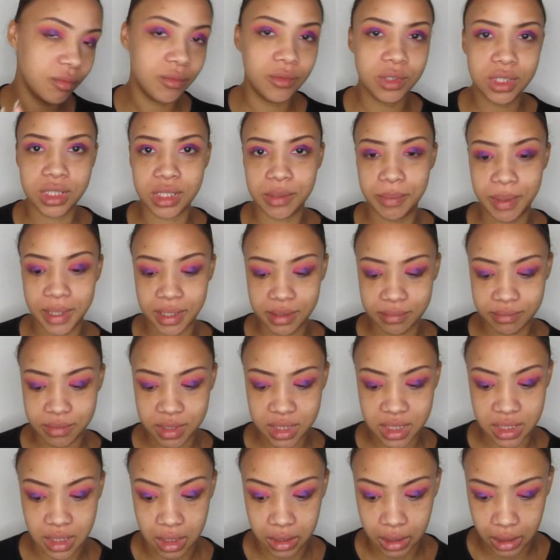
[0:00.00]
which is a bit
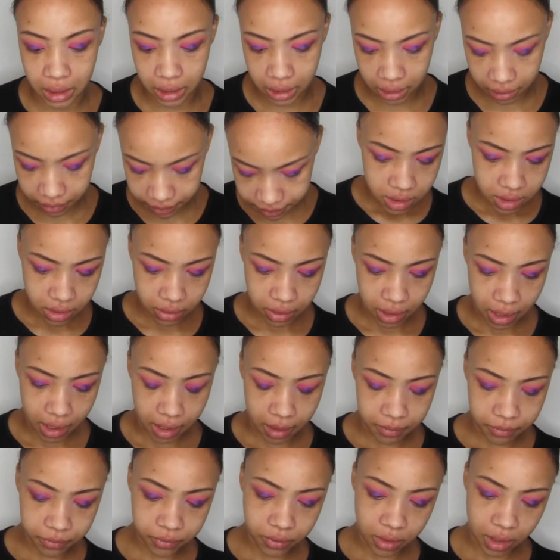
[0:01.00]
sucky. So
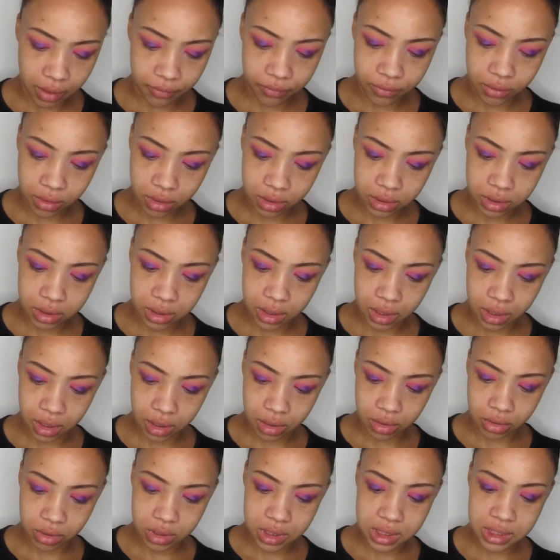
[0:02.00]
yeah, I've got the
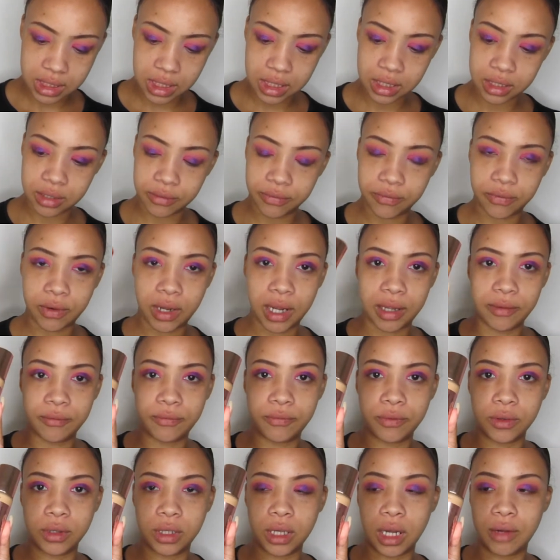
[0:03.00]
Conceal and Define
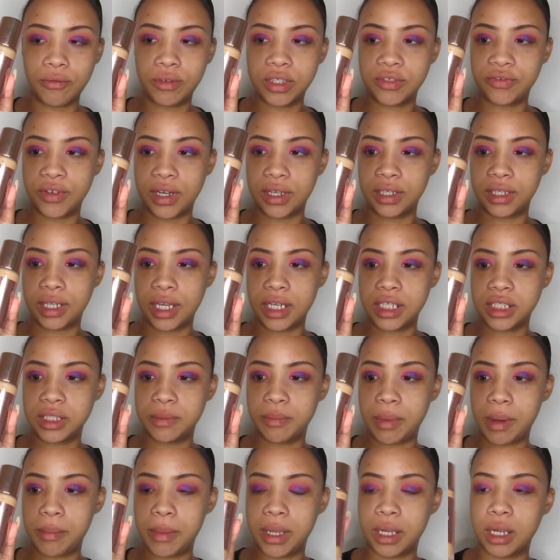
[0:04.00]
Full Coverage Foundation
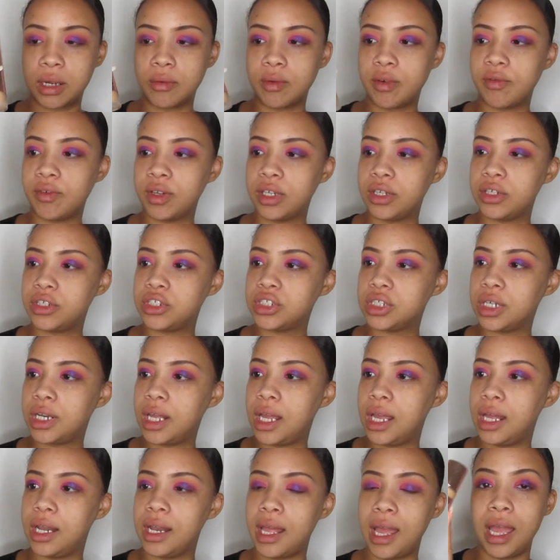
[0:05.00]
by Makeup Revolution
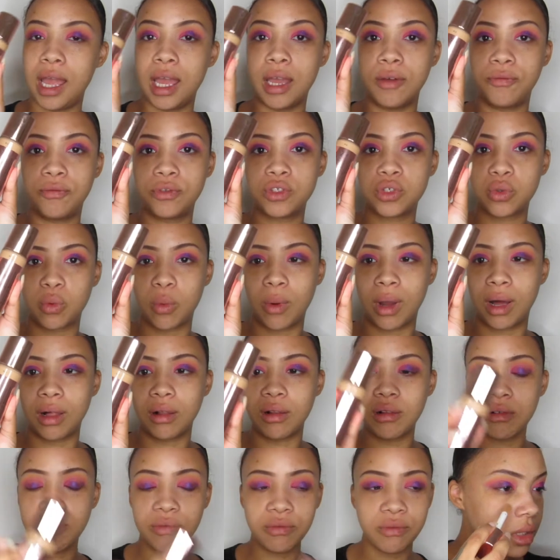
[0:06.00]
in
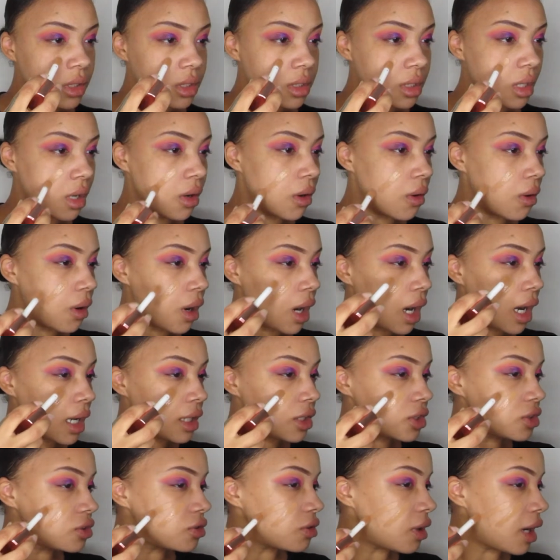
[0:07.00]
F12. So I
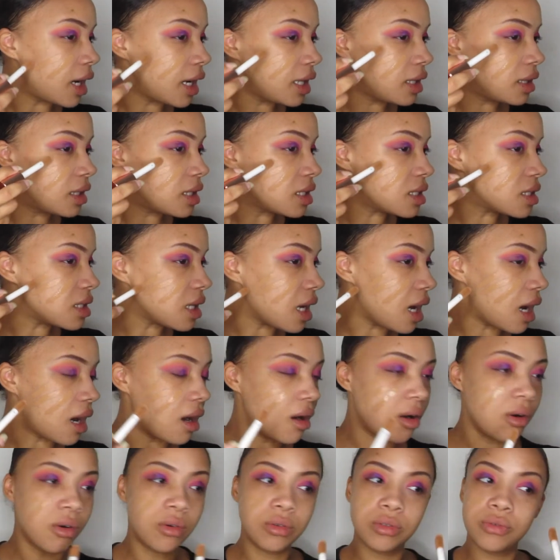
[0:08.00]
tried this
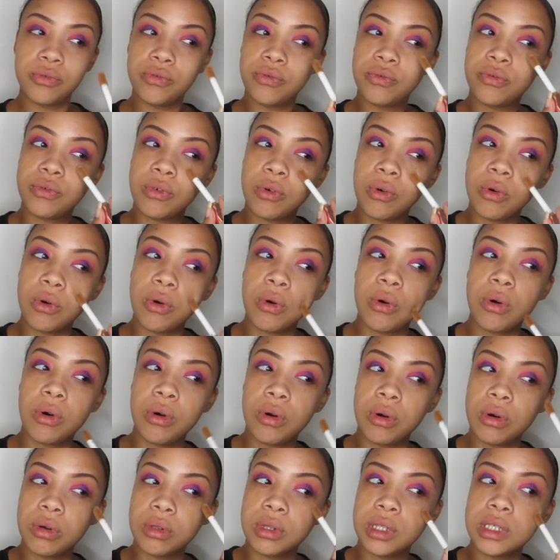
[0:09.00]
out
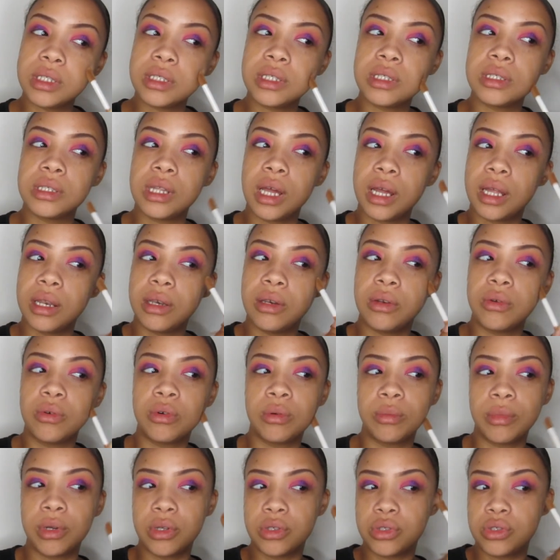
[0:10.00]
for, this is like
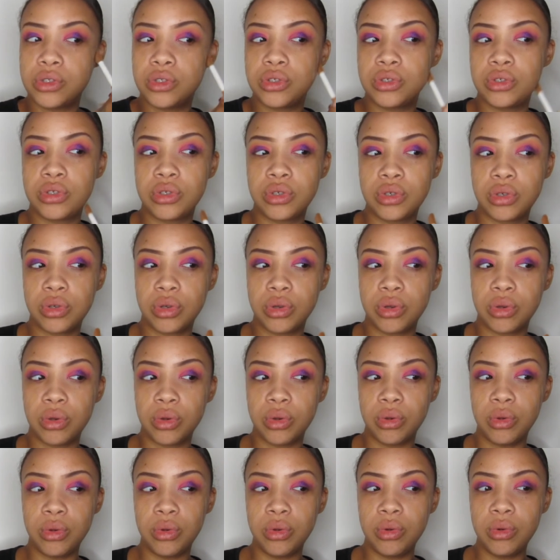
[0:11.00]
almost
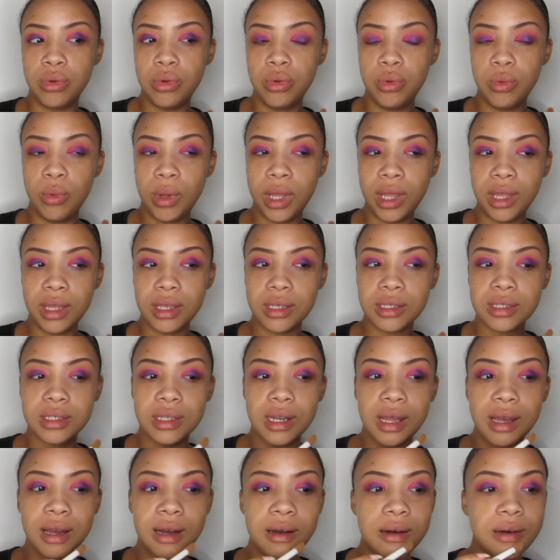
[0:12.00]
2 weeks
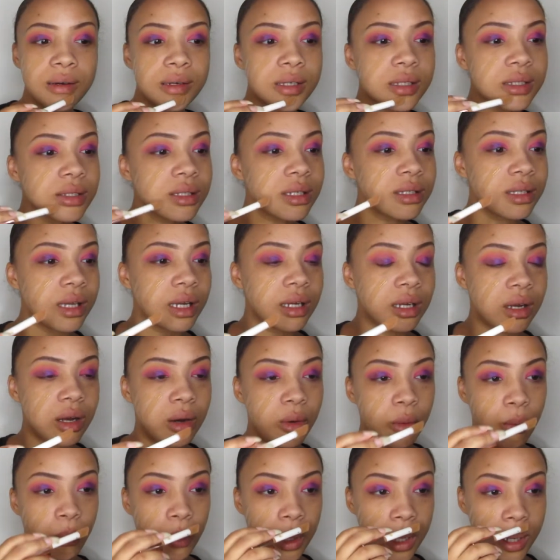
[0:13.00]
now. So it's like a
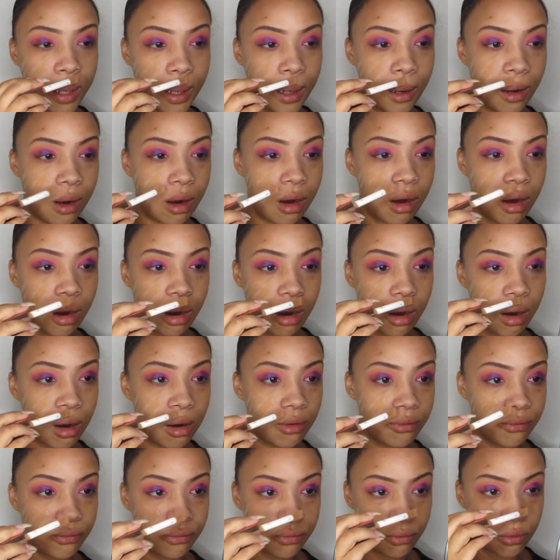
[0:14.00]
week and a
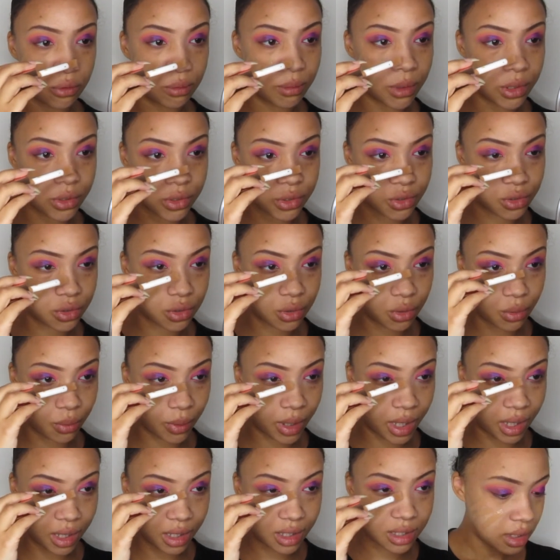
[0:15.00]
half, almost 2
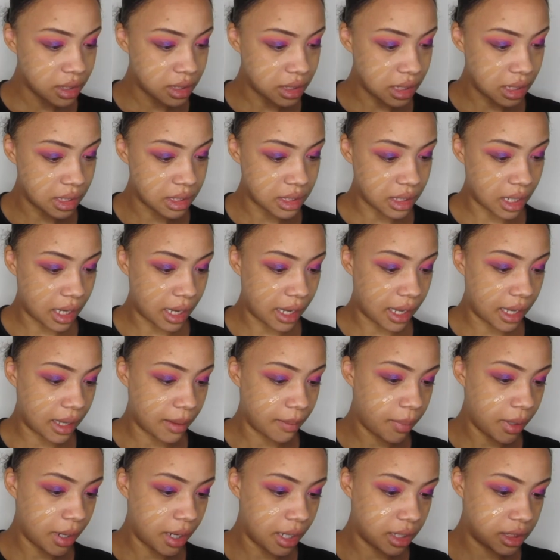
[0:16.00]
weeks since I
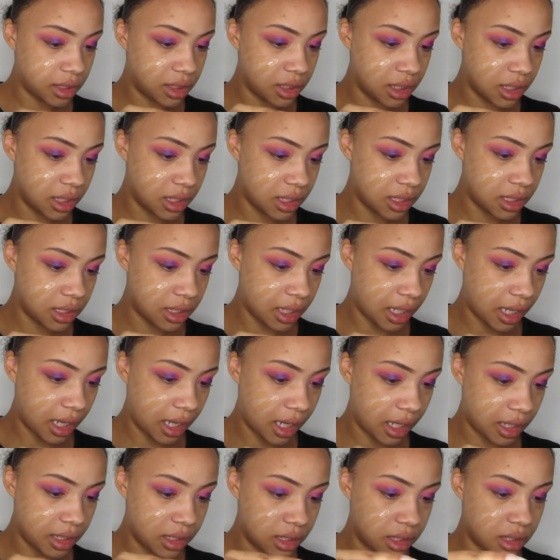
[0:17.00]
purchased
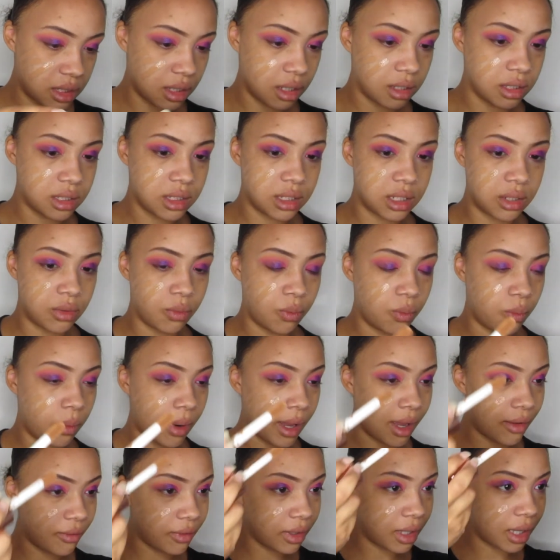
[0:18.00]
and started
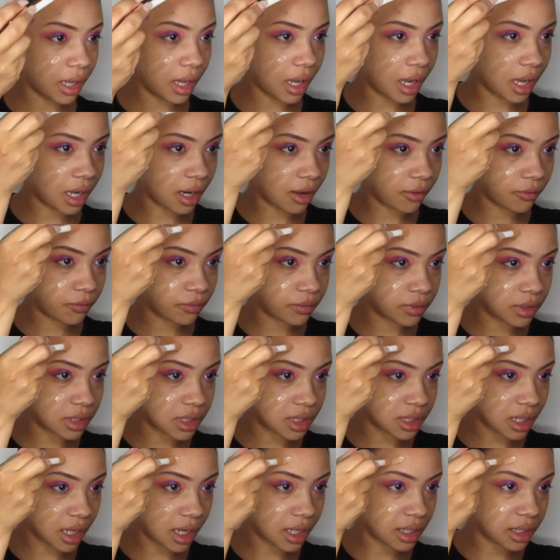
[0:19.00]
wearing it. And I've
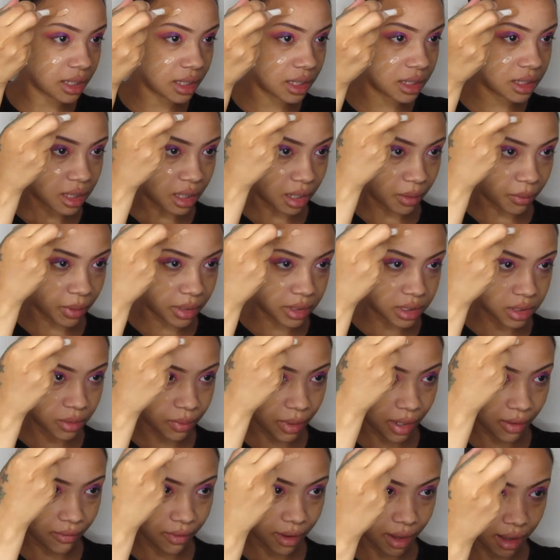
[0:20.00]
decided that I want to
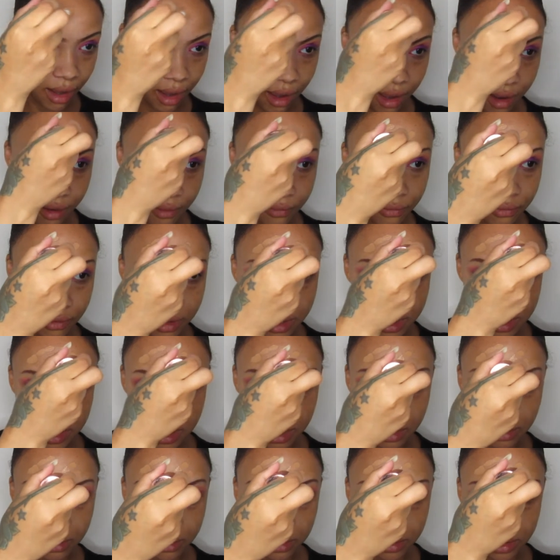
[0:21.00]
wear it every
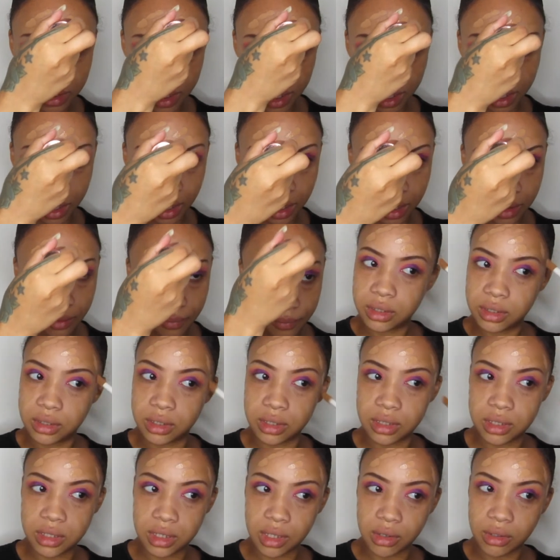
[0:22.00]
single day,
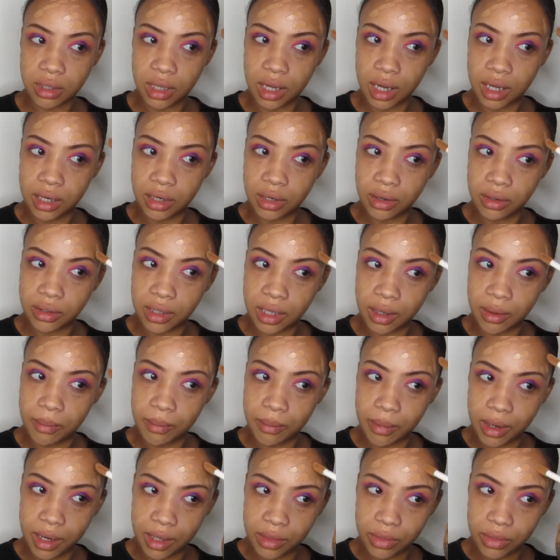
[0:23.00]
just so that I know that my